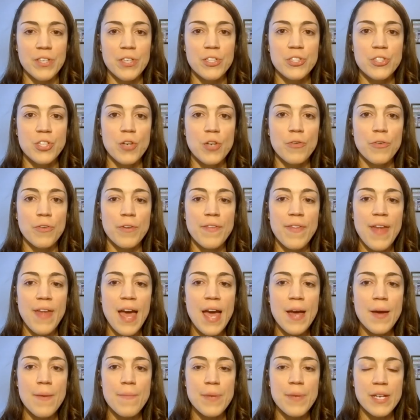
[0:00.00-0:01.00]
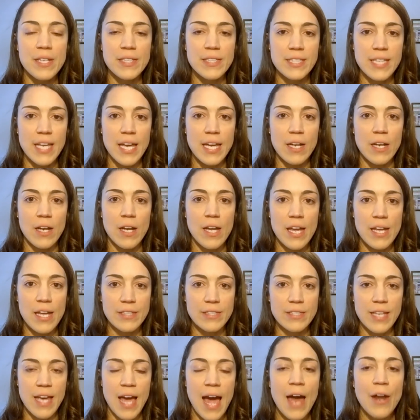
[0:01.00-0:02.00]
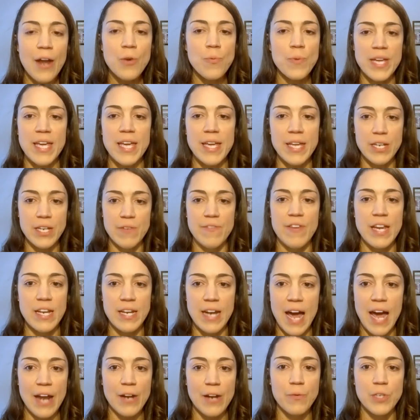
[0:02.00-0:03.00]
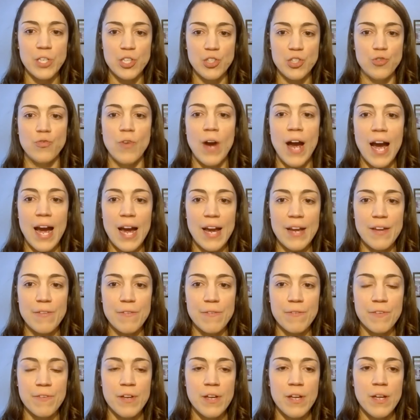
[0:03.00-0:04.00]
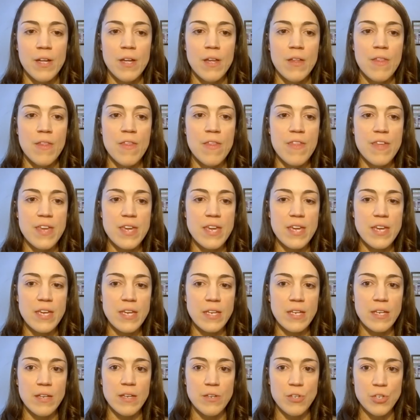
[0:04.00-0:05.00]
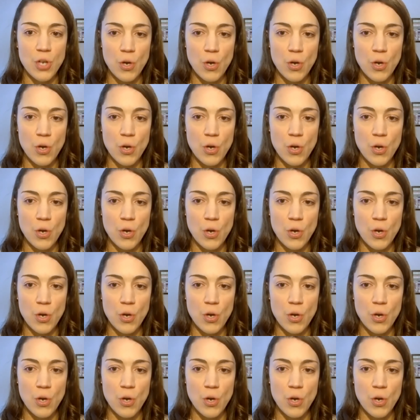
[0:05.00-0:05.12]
So for them, it's like, it's how do we innovate? How do we drive the, you